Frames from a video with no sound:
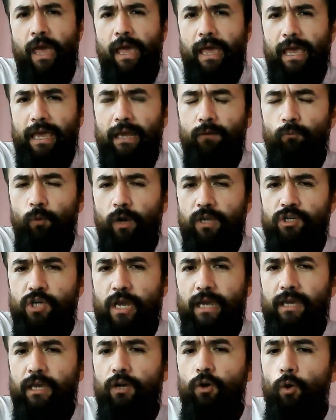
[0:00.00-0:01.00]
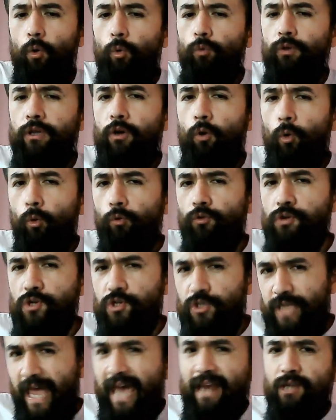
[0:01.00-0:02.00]
in which it can only hold the
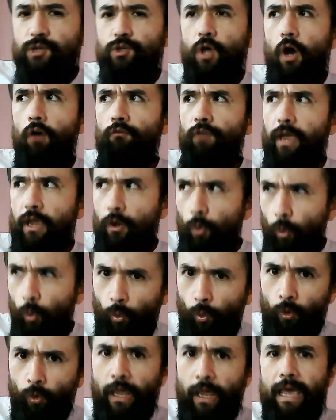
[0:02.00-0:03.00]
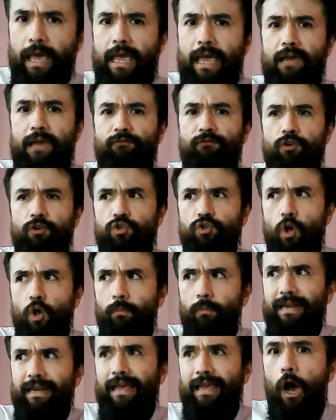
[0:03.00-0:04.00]
status of a whole if so
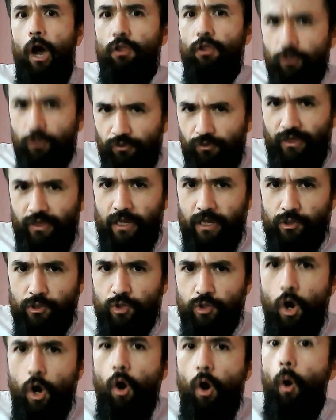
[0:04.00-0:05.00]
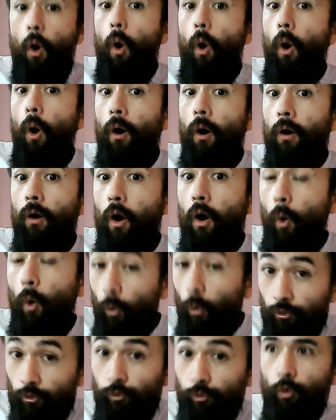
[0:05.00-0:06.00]
many other things are
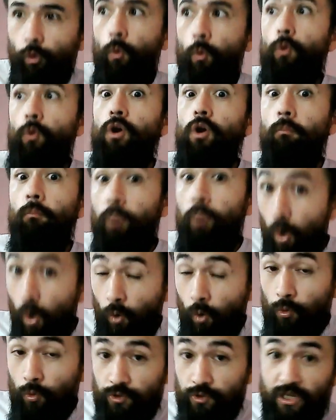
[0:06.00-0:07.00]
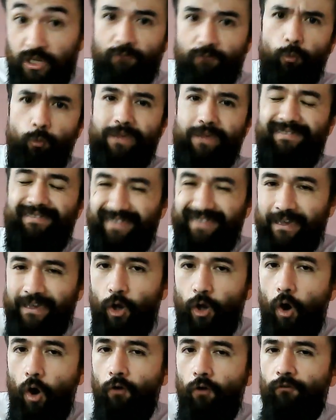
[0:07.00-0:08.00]
also composed. If we
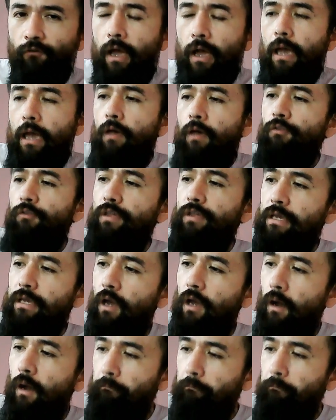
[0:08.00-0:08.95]
think of the